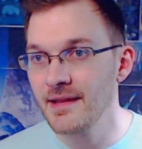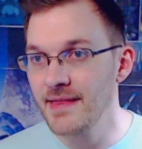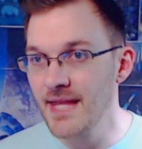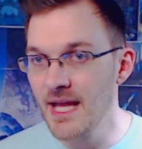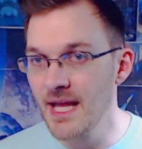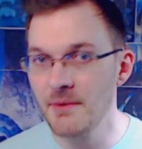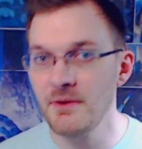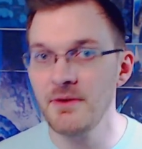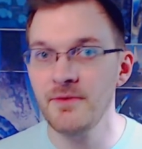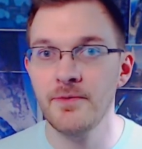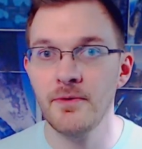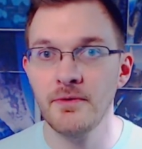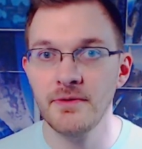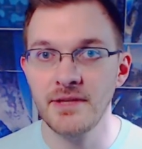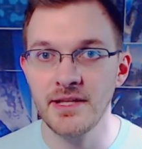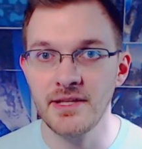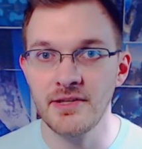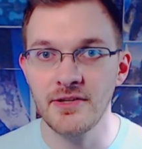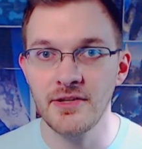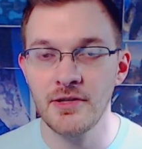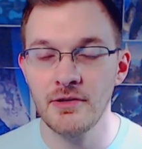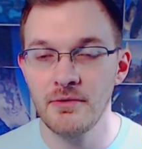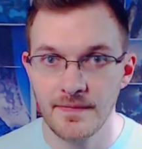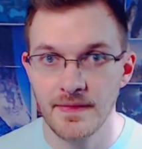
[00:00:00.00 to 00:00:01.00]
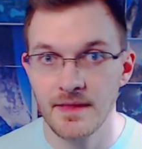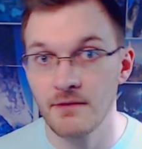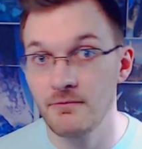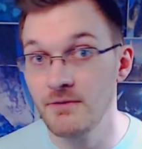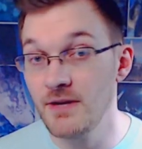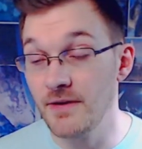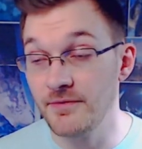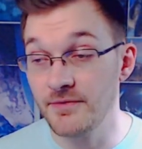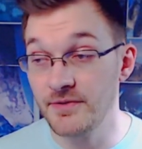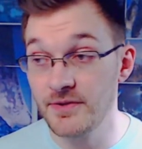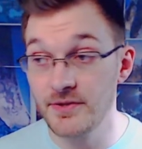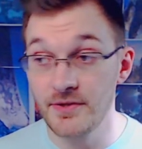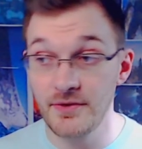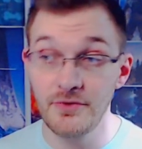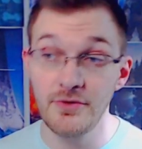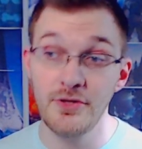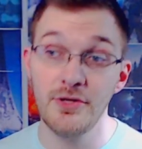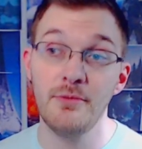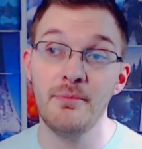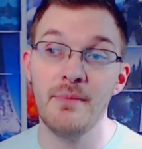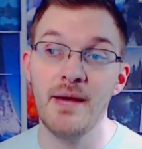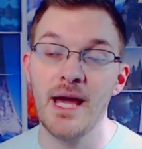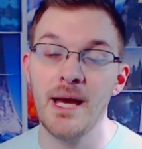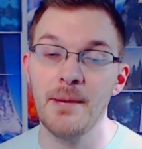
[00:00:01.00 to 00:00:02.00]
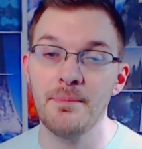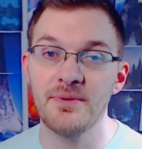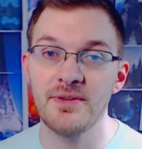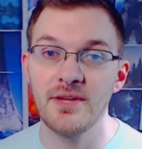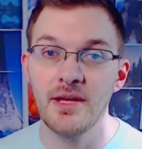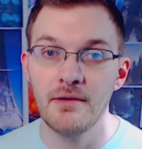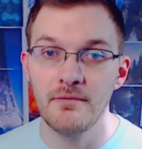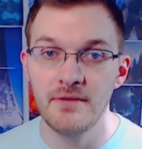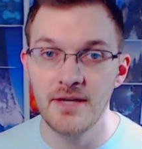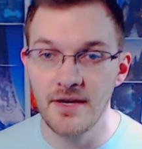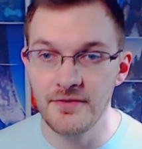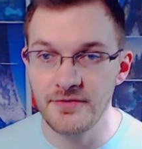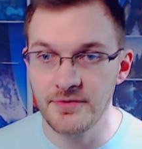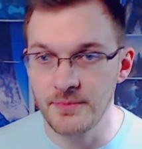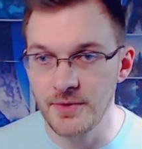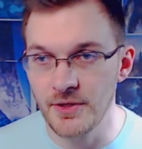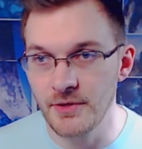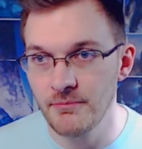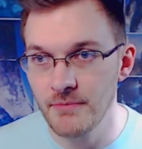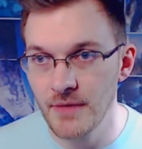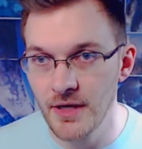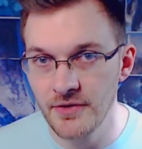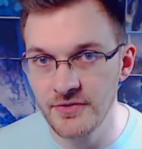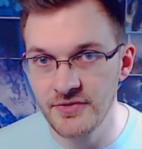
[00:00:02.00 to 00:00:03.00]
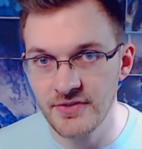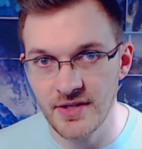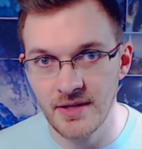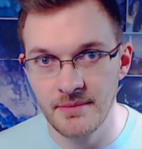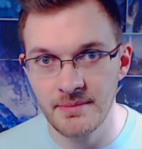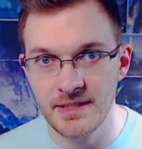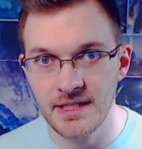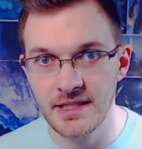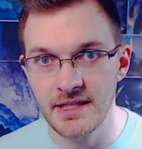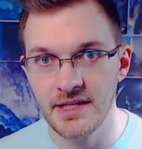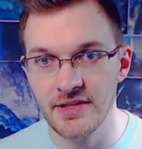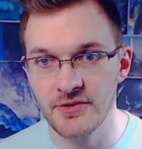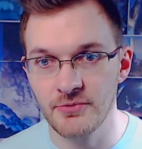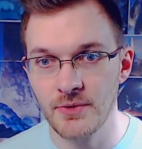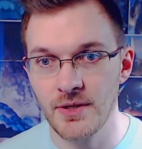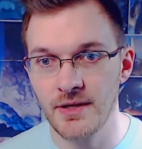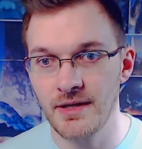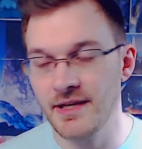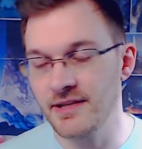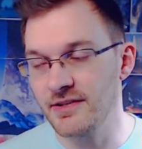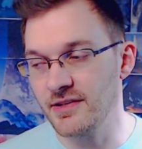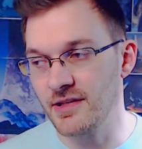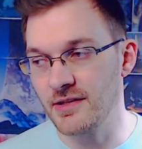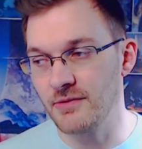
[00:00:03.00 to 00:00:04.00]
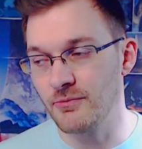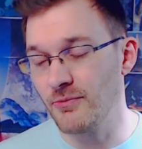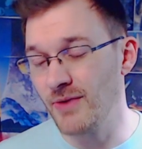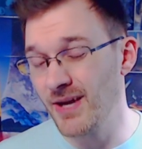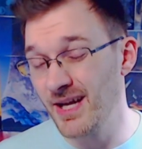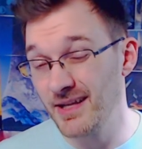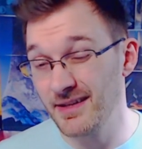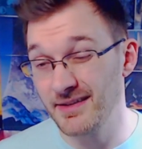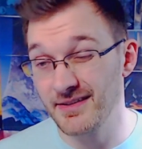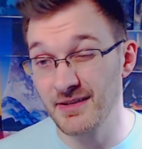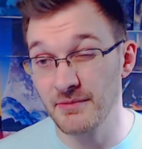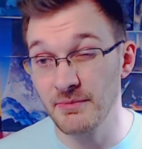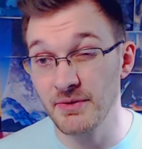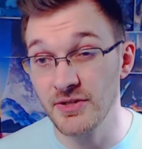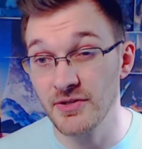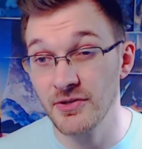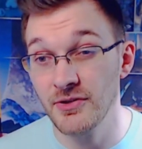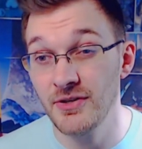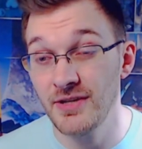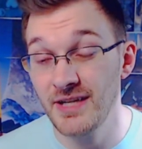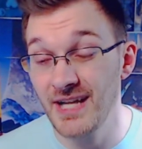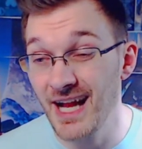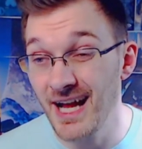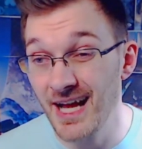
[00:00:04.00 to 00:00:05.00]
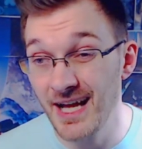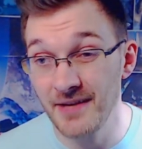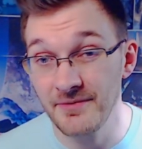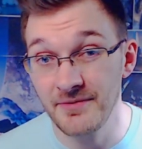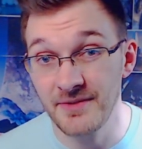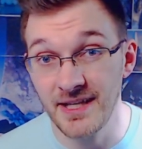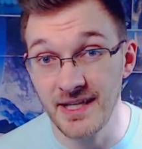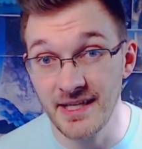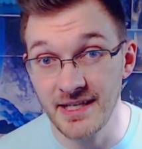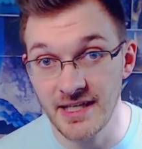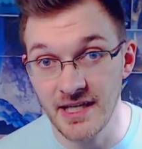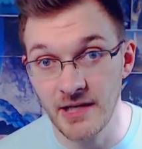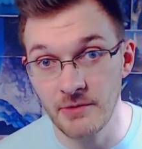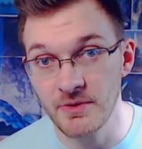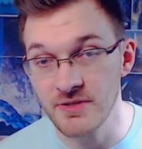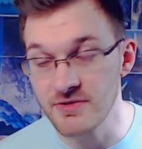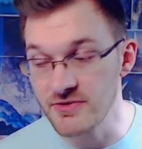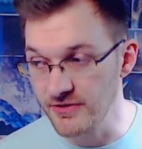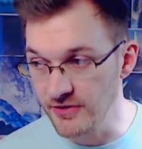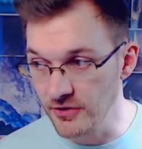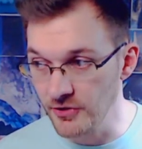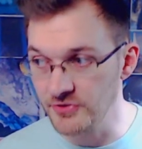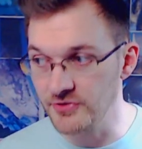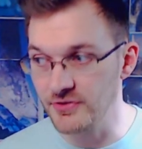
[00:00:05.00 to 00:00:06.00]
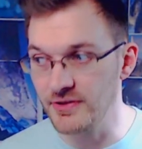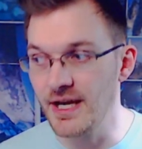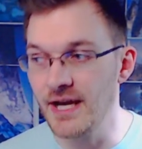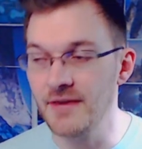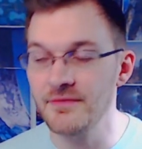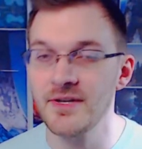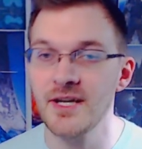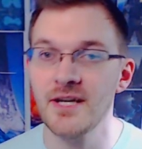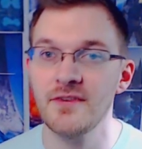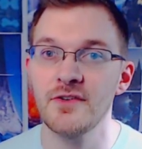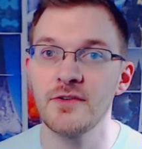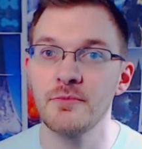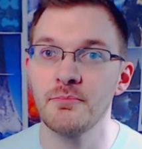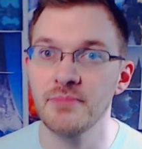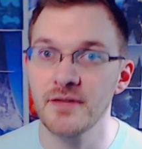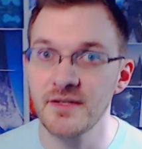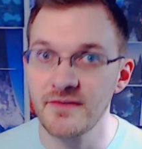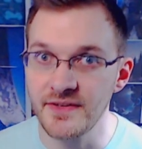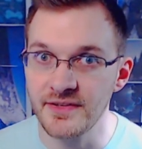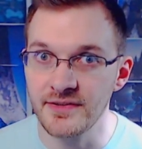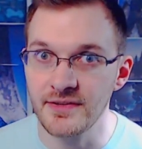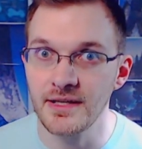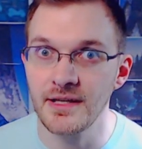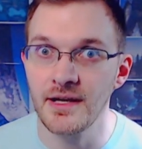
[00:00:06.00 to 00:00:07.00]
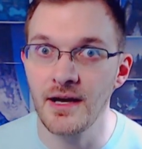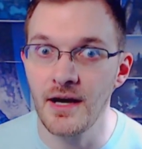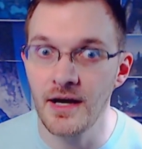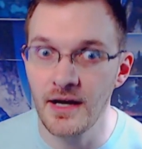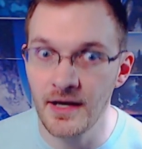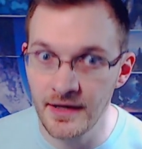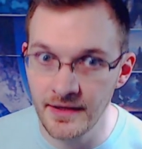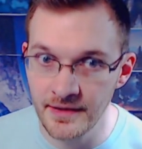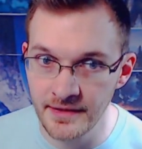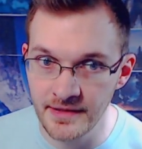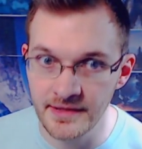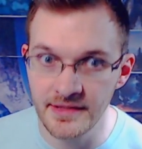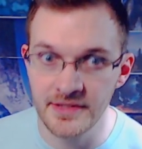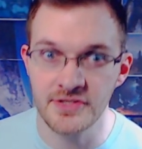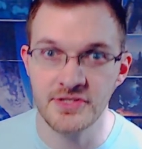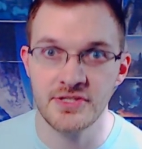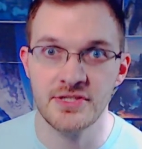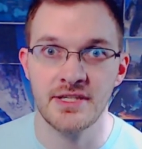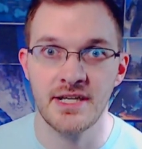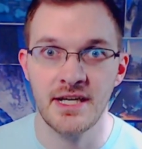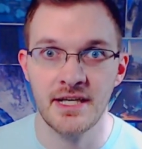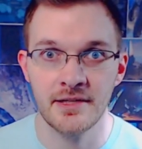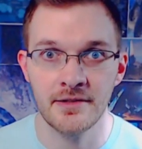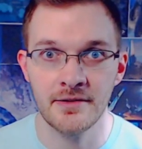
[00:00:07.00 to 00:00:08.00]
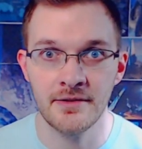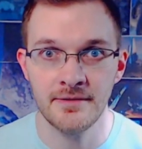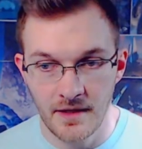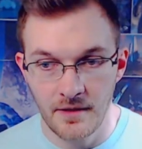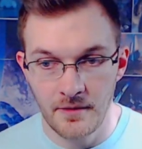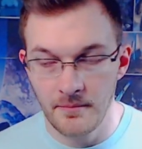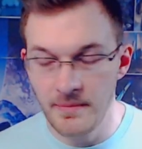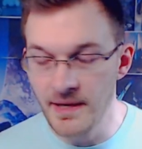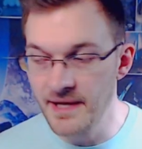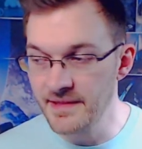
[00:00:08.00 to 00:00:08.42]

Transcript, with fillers: Now we fully do. We have two new maps, we have some new modes coming in as well as, well as the returning of King and Hill, which we also have covered previously on this channel.